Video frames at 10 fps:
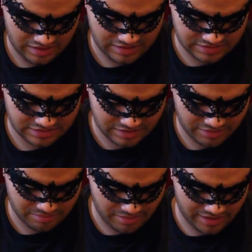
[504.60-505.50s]
it doesn't tell
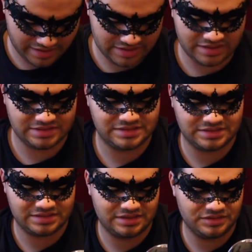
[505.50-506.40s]
me the brand.
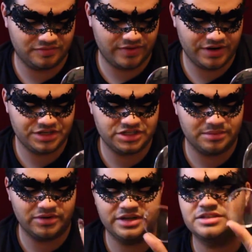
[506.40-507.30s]
It's very
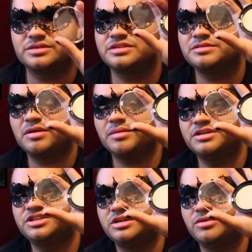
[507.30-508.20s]
shimmery, so this is probably a
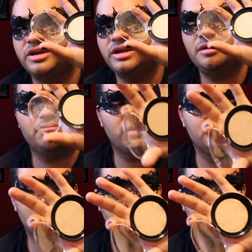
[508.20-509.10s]
shimmery
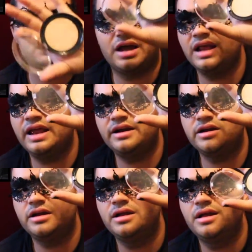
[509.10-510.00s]
uh, highlighter.